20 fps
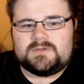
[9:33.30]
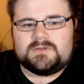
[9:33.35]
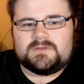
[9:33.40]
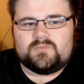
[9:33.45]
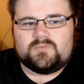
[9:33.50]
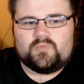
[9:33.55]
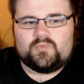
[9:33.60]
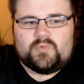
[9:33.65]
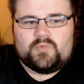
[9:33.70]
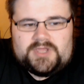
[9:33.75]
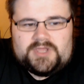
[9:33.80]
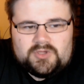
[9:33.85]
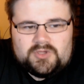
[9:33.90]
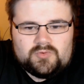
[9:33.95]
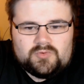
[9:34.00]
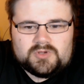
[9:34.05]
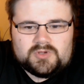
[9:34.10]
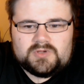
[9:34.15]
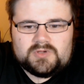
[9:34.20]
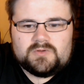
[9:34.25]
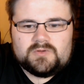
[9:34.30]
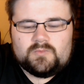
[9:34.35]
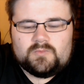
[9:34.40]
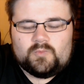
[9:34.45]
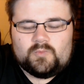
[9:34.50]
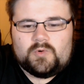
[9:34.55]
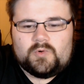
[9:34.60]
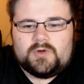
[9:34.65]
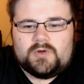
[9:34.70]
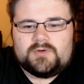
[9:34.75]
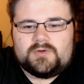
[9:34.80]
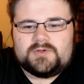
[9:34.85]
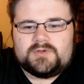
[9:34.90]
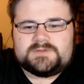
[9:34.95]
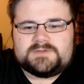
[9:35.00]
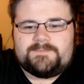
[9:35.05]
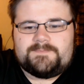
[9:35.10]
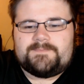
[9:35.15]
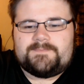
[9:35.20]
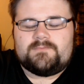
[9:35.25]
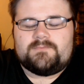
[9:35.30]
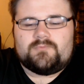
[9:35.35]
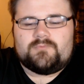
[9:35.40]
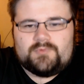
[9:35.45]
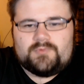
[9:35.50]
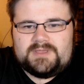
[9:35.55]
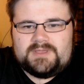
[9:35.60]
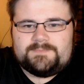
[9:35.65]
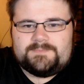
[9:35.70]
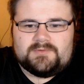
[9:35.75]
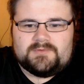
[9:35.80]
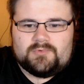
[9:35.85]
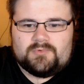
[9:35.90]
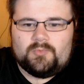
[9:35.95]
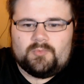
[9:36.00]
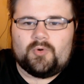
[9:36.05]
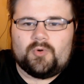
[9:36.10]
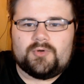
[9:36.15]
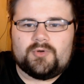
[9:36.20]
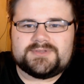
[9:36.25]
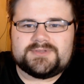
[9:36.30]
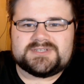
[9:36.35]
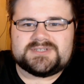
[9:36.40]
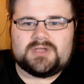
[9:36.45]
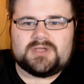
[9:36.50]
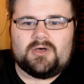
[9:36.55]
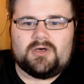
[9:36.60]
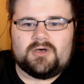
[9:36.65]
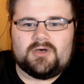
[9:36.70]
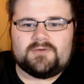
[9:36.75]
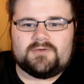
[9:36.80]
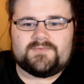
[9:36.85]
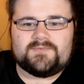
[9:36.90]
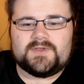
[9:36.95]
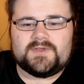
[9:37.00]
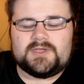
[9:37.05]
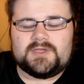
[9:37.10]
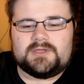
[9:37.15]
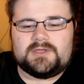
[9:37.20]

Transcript: Ryuk would reap the rewards of